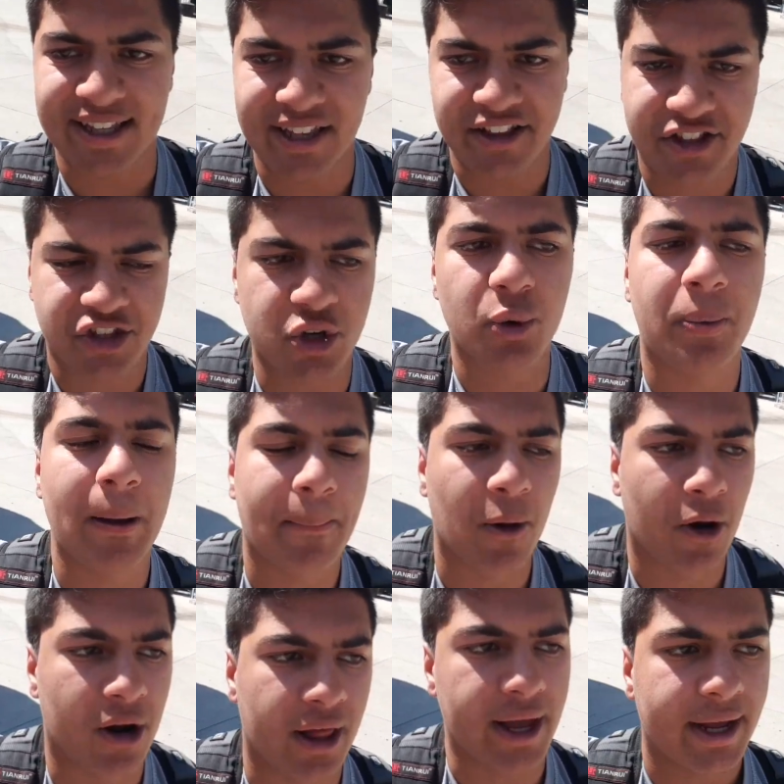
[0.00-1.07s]
And then two people
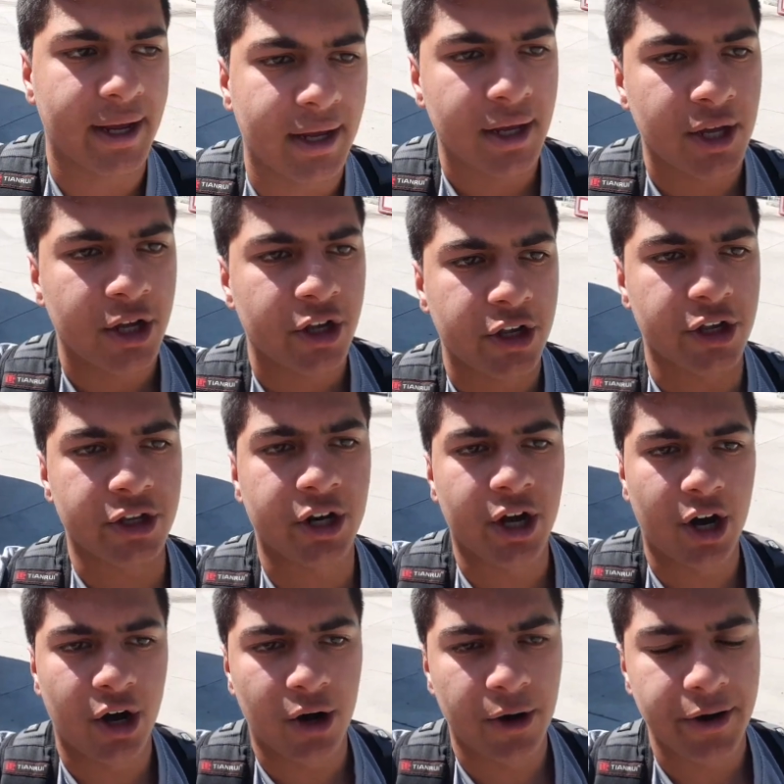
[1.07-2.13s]
are like, you
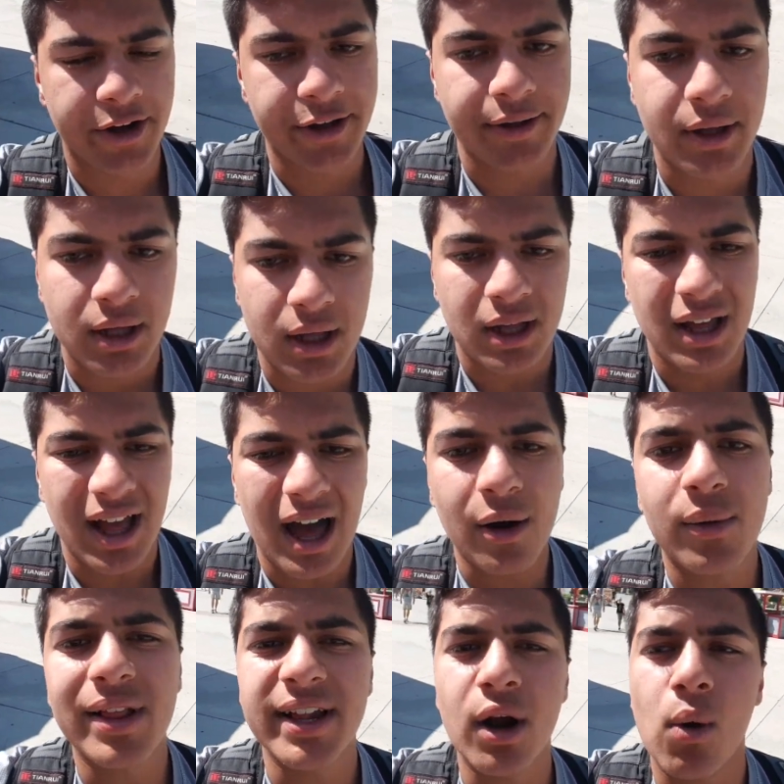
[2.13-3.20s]
know, I
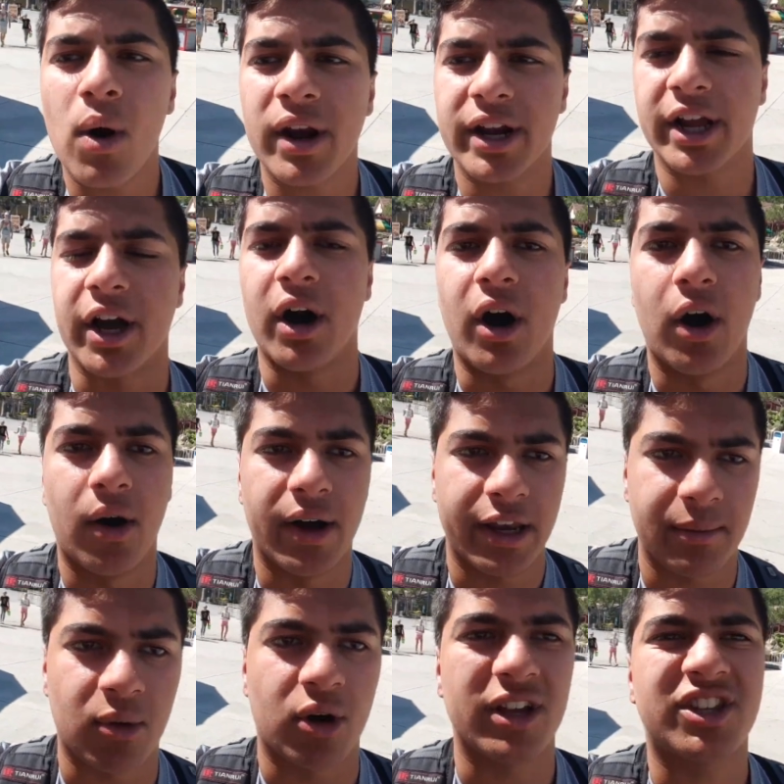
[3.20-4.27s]
really don't want to go anymore.